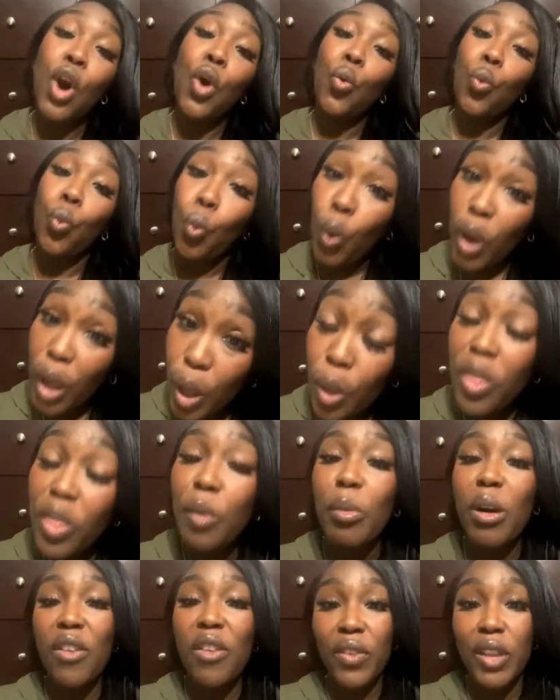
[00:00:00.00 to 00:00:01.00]
Will the
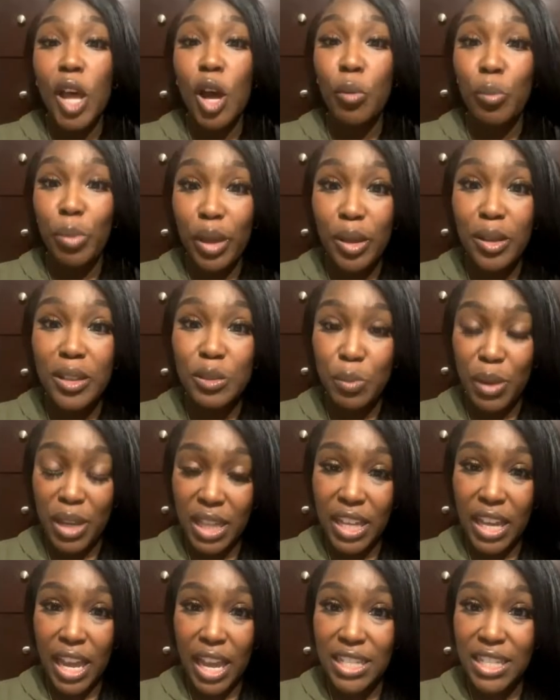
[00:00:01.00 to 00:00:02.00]
Buffalo Bills beat
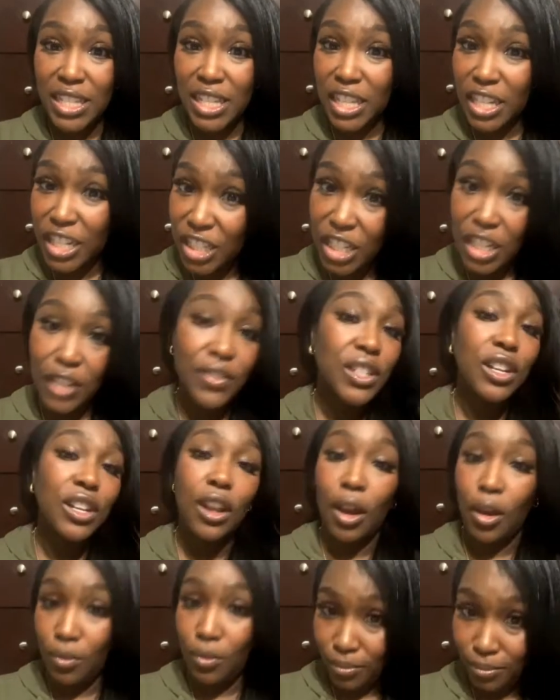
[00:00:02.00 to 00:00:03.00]
the Kansas City Chiefs?
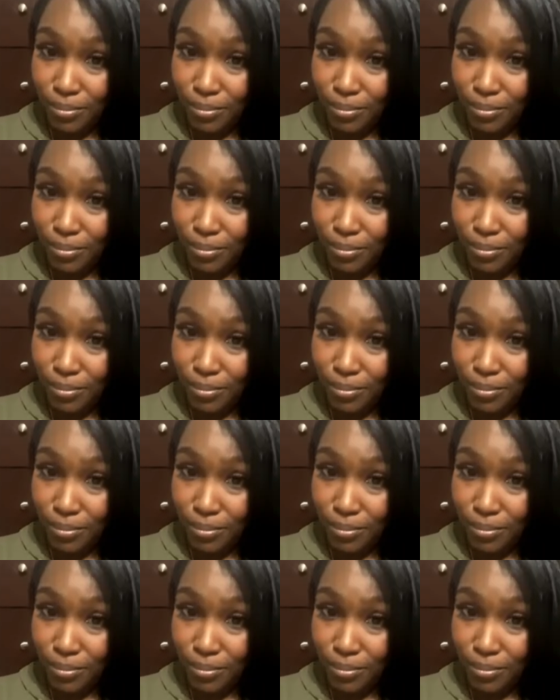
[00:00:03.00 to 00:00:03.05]
No.